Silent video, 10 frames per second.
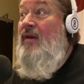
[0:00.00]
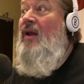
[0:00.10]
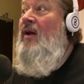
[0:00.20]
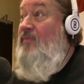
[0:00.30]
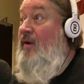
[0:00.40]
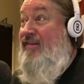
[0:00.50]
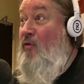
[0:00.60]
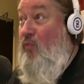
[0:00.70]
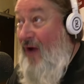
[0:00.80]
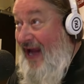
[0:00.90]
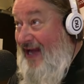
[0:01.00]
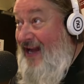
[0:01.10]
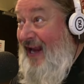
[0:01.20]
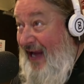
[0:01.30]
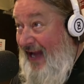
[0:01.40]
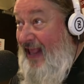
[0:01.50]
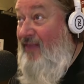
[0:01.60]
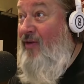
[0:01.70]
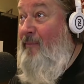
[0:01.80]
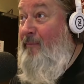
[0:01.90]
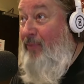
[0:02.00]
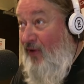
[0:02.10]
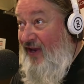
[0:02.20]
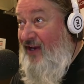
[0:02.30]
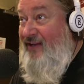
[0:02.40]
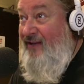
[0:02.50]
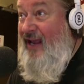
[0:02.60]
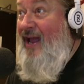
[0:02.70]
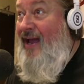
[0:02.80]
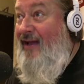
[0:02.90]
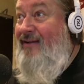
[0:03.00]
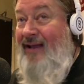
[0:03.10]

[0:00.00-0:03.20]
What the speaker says: it's the rain hitting the building. Yeah.